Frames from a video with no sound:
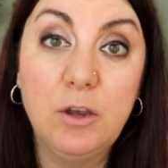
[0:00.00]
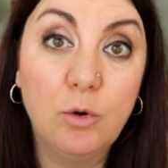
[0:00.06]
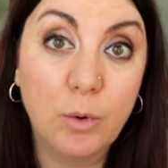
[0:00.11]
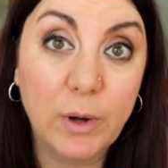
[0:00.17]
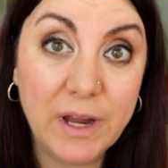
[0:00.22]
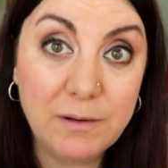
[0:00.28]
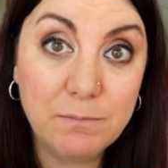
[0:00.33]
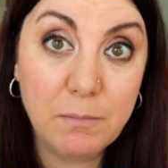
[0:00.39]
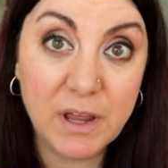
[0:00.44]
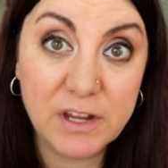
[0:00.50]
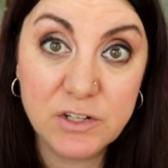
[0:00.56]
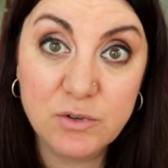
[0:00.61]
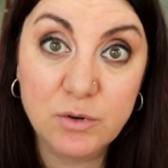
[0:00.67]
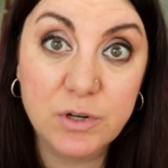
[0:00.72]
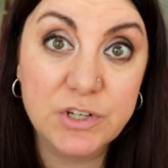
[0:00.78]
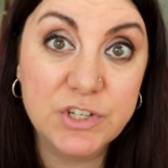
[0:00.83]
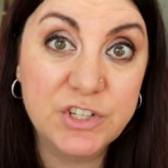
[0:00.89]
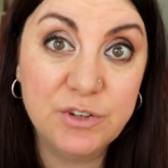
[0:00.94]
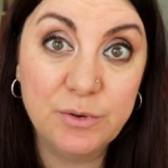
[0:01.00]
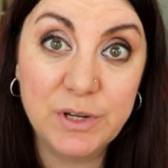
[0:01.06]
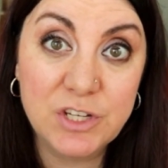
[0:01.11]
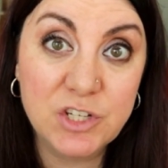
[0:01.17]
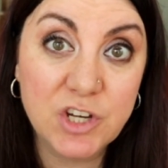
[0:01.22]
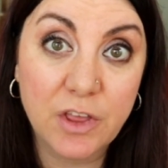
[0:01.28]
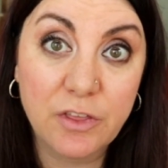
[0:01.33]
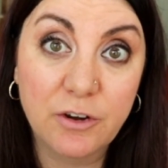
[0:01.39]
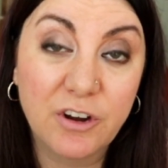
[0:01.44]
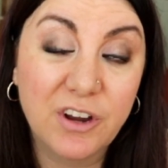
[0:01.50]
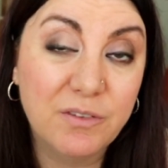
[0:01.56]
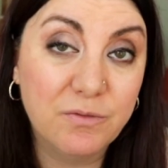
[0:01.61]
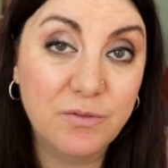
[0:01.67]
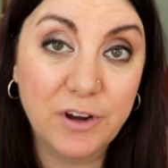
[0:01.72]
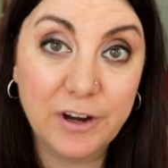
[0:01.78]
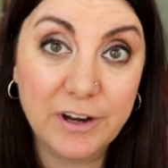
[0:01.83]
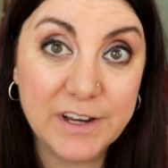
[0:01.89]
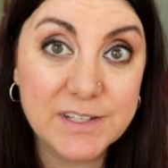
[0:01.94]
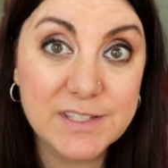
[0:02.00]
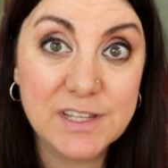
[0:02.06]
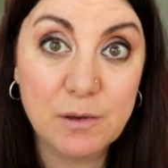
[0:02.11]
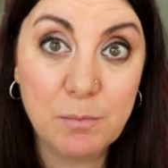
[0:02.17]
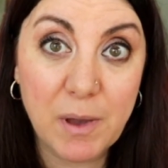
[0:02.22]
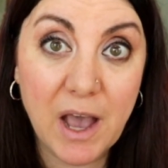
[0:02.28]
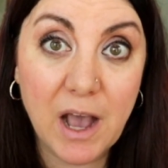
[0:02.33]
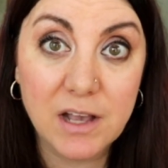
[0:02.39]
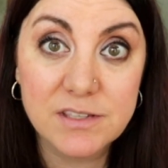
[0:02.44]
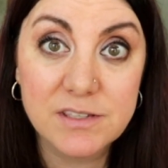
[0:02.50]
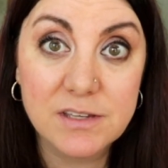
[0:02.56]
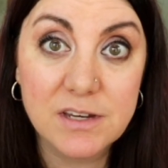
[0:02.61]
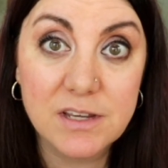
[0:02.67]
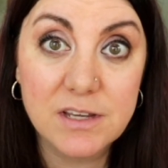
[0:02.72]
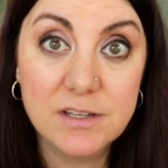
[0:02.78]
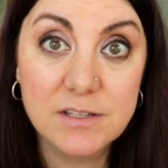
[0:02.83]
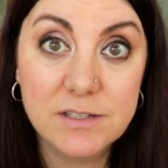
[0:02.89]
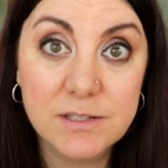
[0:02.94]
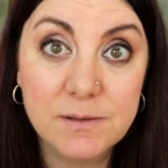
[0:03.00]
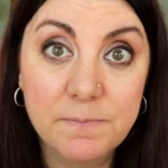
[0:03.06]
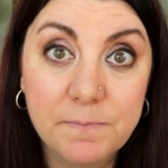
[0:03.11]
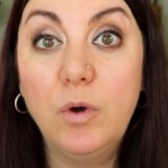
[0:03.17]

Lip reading: great mentors to each other in various capacities.